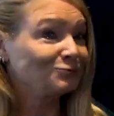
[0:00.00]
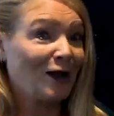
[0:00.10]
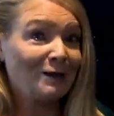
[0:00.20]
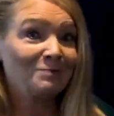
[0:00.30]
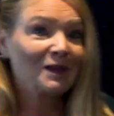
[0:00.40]

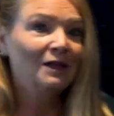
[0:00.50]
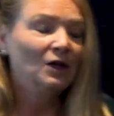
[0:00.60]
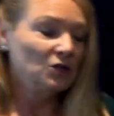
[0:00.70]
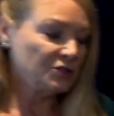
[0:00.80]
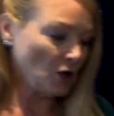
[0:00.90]
right?
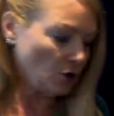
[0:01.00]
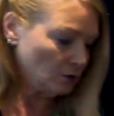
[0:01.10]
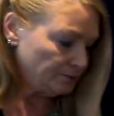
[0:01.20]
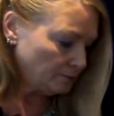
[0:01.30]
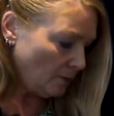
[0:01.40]

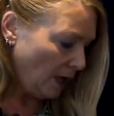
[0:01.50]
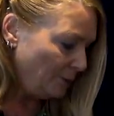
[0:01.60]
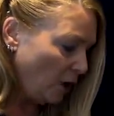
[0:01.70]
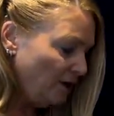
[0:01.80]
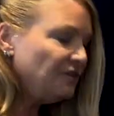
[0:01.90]
So I'm
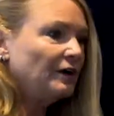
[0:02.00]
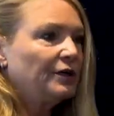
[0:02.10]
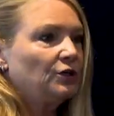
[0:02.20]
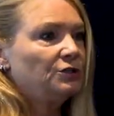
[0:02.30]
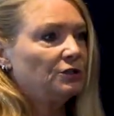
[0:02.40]
not a very
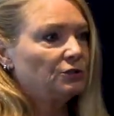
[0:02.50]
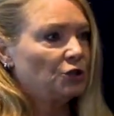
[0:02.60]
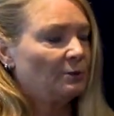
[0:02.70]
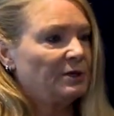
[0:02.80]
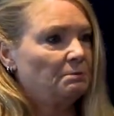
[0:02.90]
good
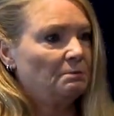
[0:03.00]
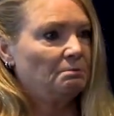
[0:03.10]
German